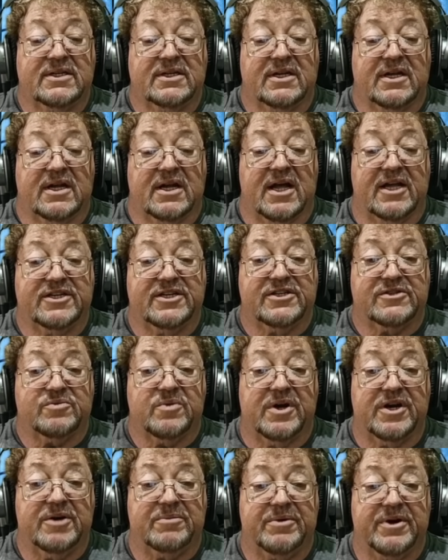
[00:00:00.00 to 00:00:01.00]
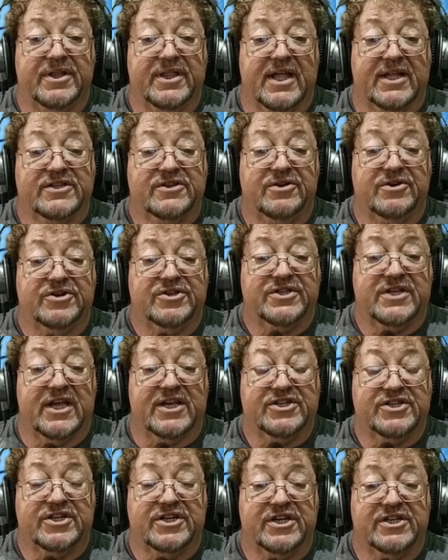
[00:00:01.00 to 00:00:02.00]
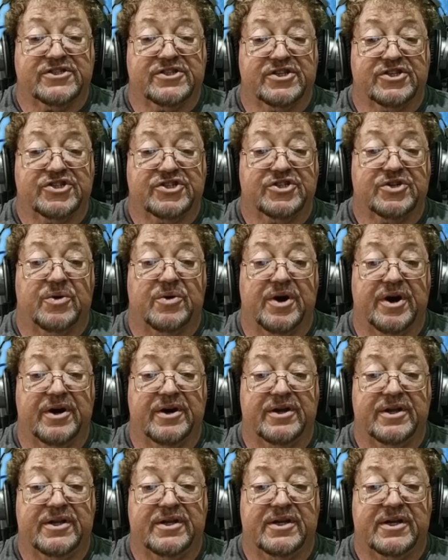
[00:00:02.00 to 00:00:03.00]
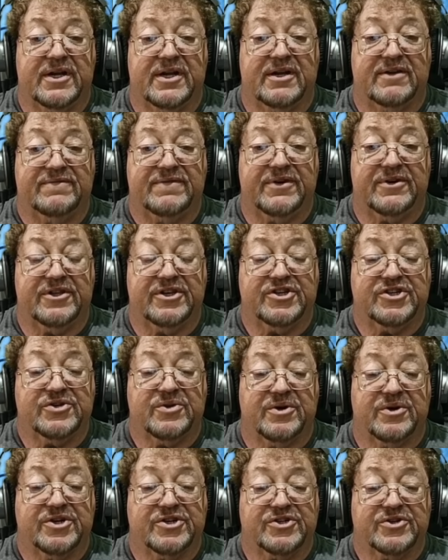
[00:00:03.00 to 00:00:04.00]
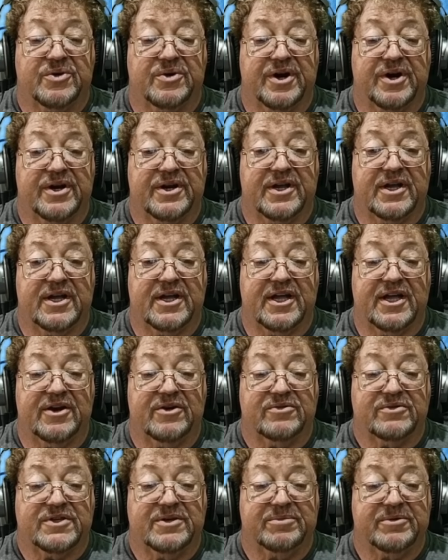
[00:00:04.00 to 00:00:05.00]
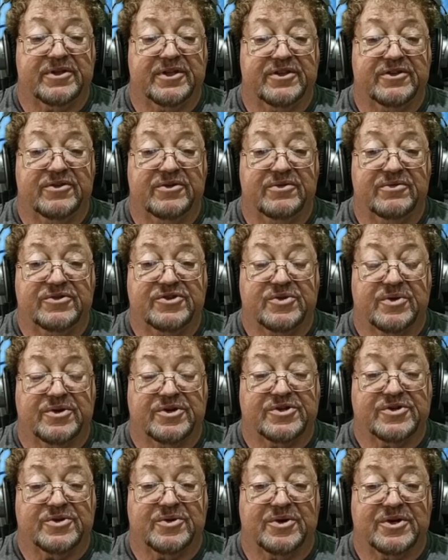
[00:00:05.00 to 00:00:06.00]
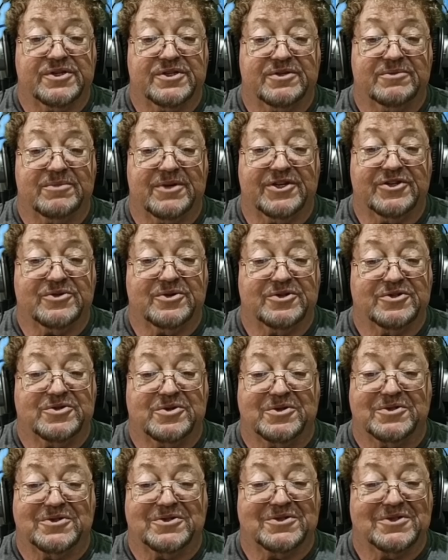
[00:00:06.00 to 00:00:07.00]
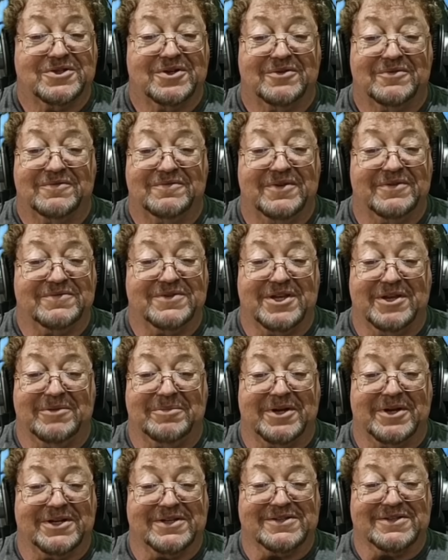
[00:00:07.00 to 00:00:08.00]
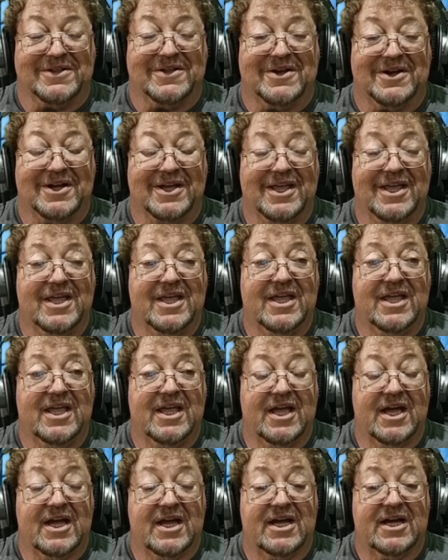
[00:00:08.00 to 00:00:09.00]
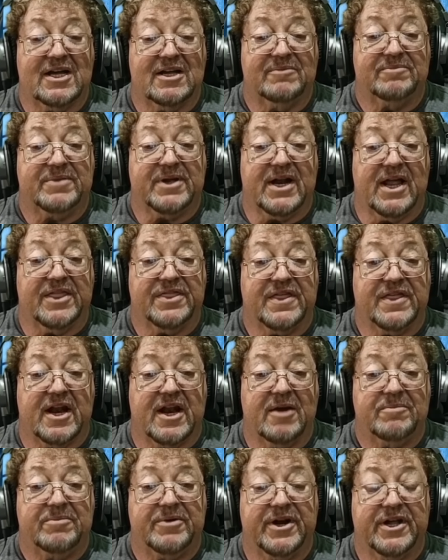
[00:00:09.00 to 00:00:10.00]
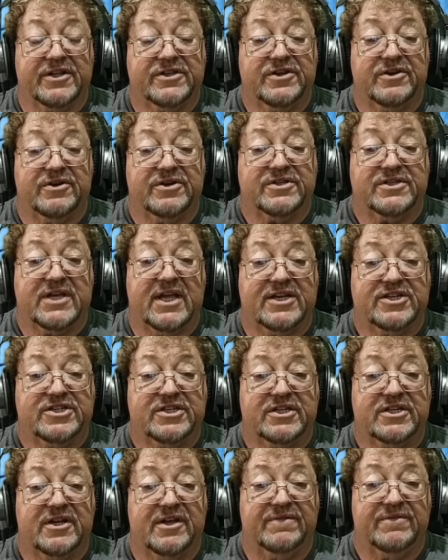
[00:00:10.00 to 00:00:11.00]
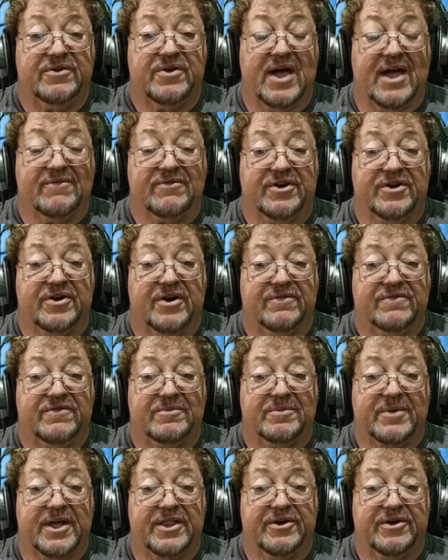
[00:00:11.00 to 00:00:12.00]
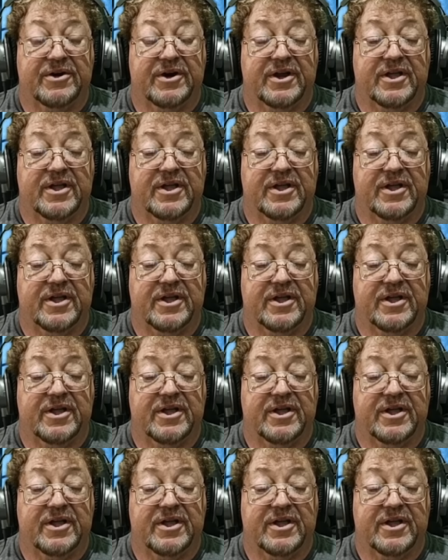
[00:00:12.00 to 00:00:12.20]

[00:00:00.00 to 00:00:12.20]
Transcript: I just wanted to bring that to your attention. It's a short, fairly short. I don't typically do short shorts, and my short shorts are still 15 minutes long. But I thought I'd bring it to your attention if you haven't heard from other